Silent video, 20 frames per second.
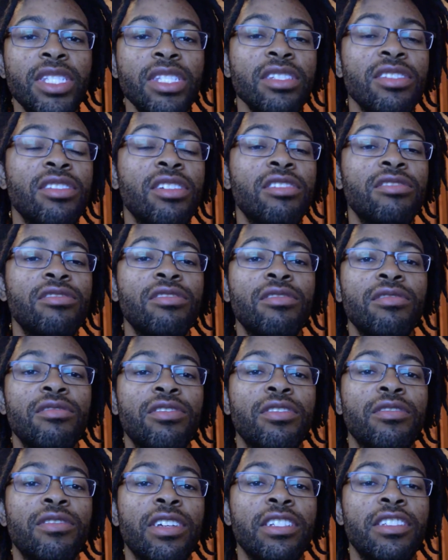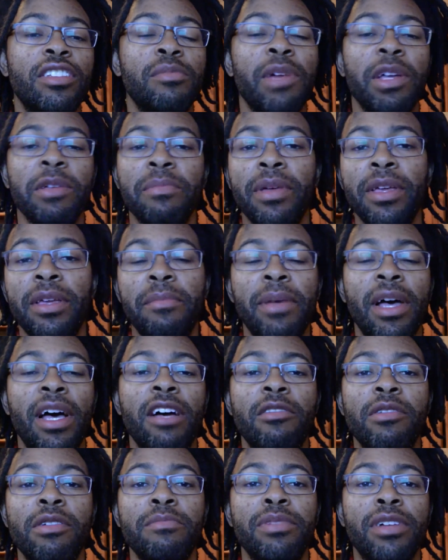And also donate to my
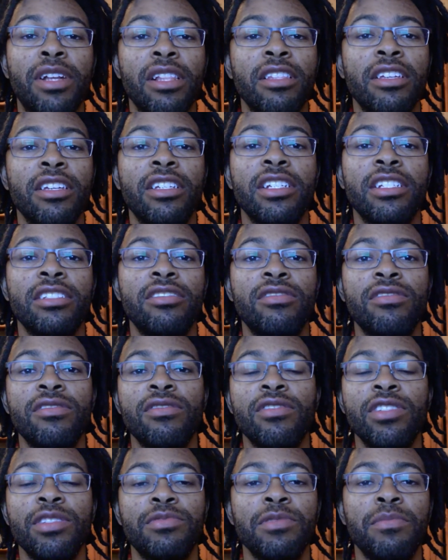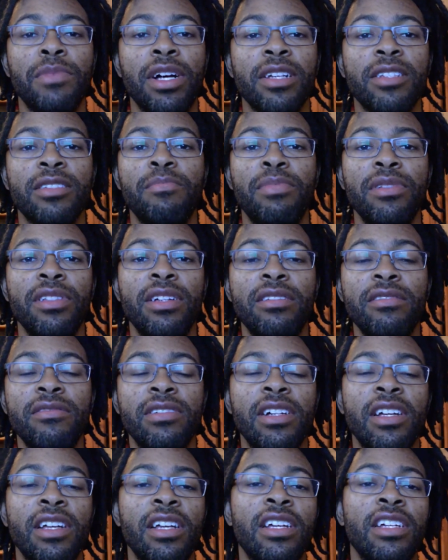PayPal. I'll put a link in the description box below,
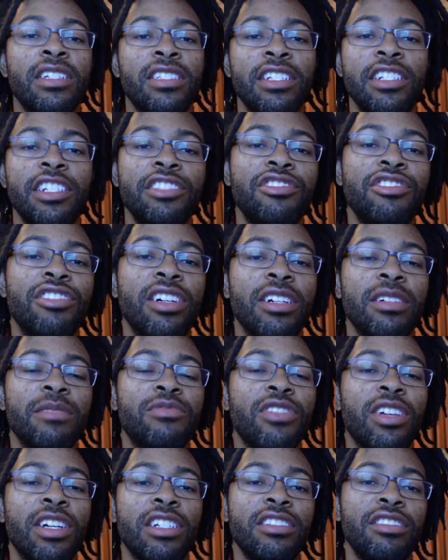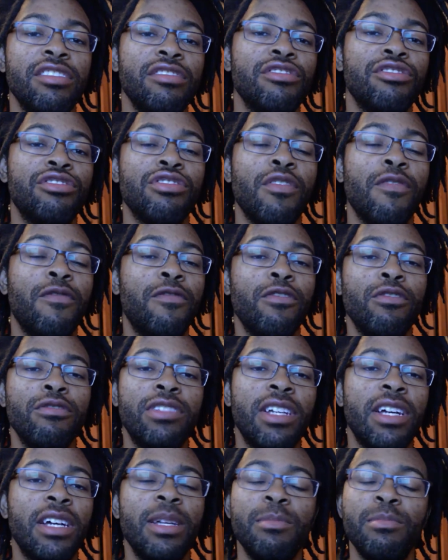because I need your help so I can do the show
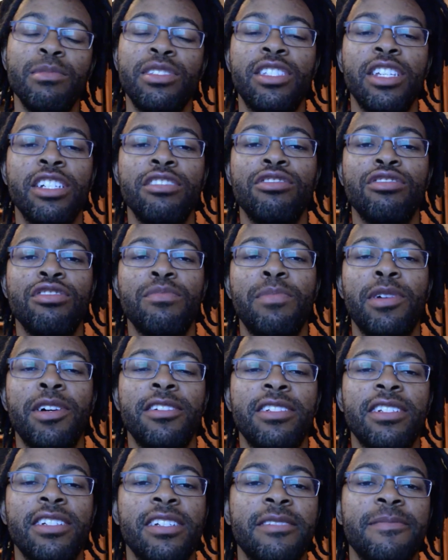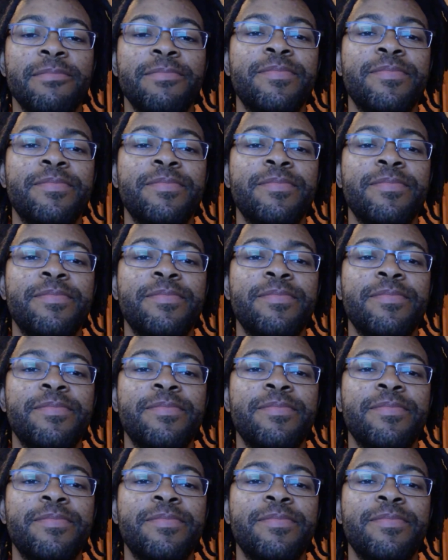full-time instead of just part-time.